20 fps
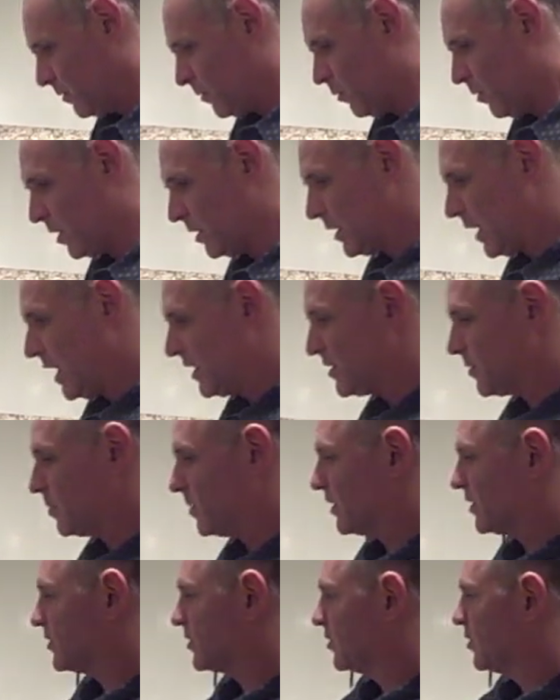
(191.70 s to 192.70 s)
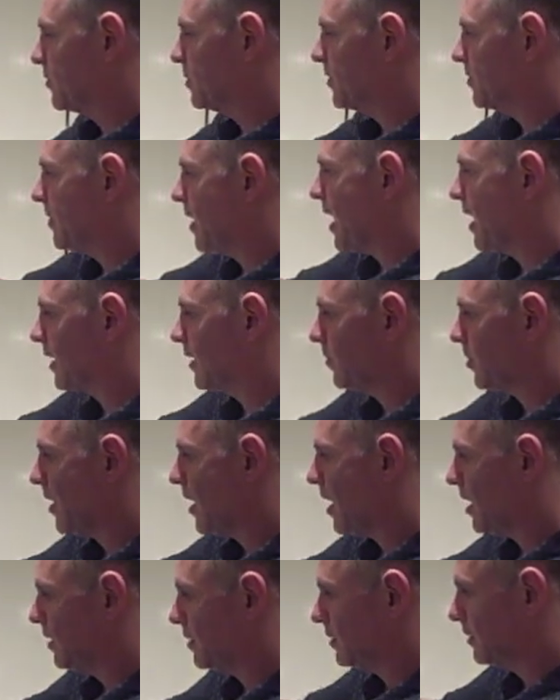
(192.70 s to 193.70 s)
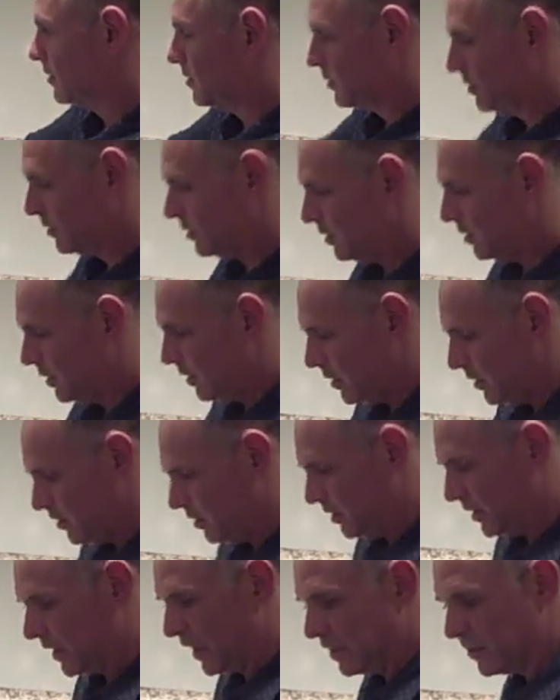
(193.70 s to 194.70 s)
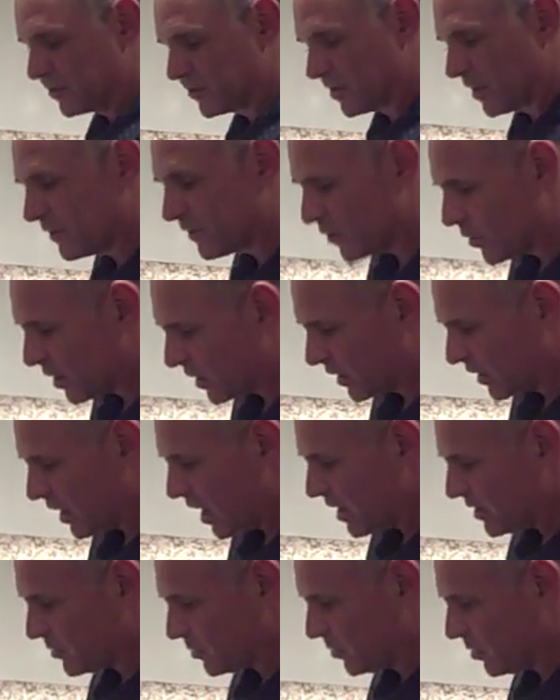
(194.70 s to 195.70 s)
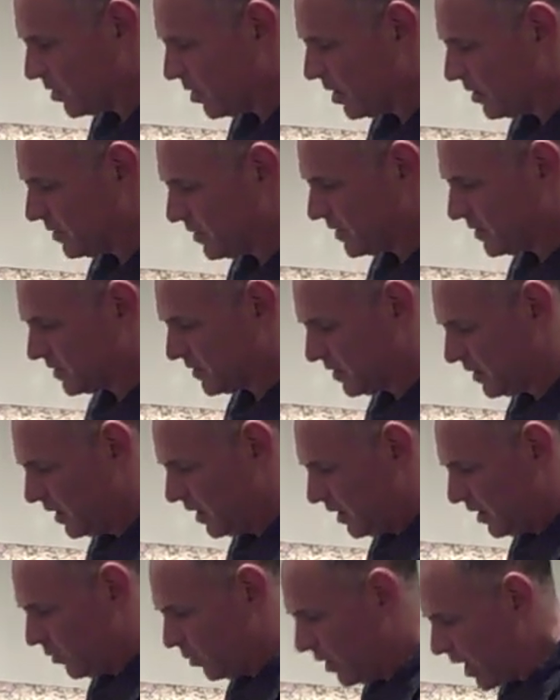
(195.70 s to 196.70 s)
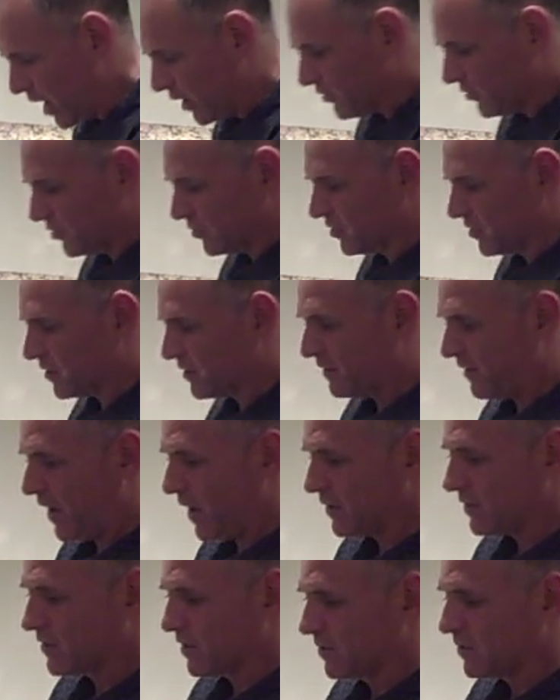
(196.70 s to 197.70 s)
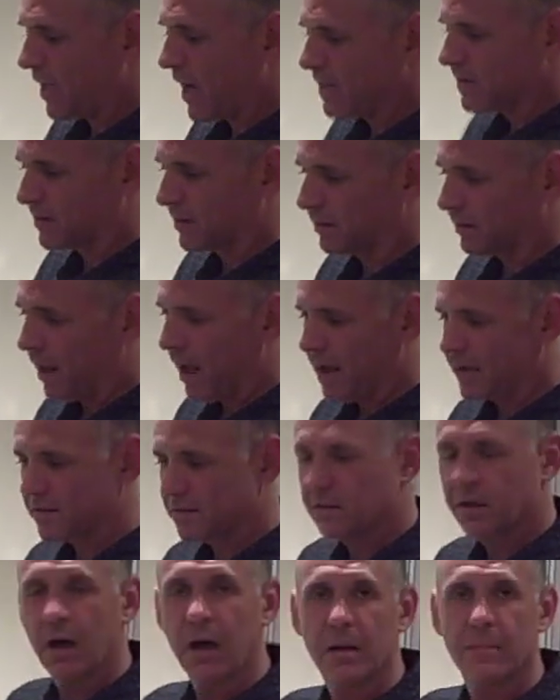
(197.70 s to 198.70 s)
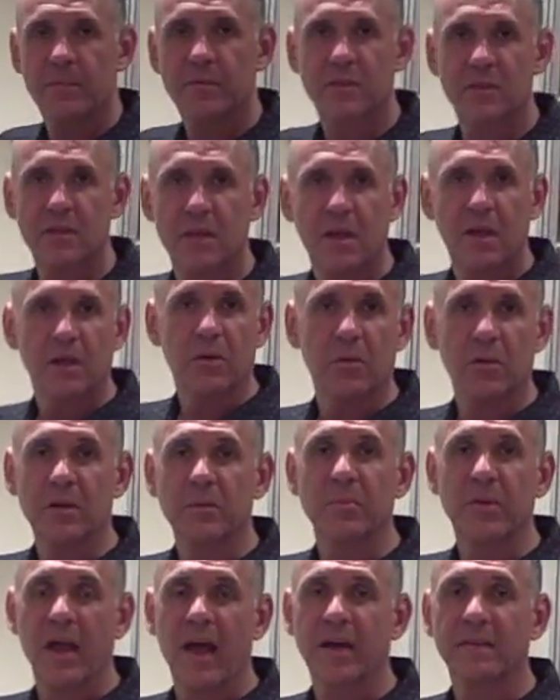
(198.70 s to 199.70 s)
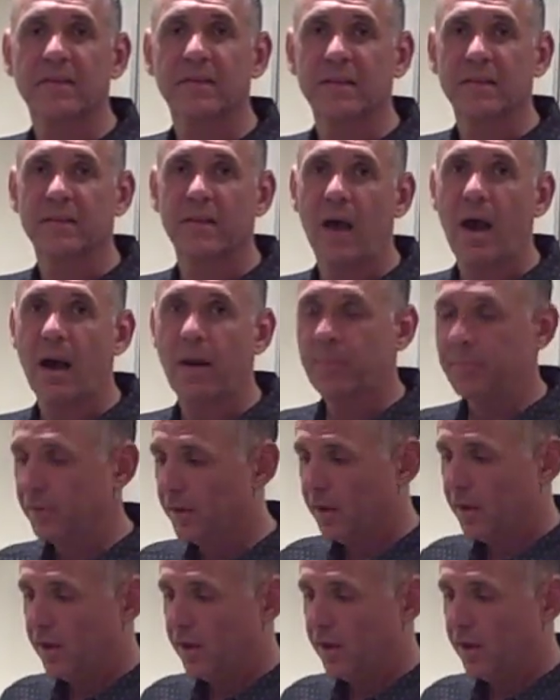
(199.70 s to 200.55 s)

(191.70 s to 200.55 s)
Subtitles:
One nice big scoop of maca powder. You can get yourself organized with all this. We actually just found some nice glass tubs with a plastic top,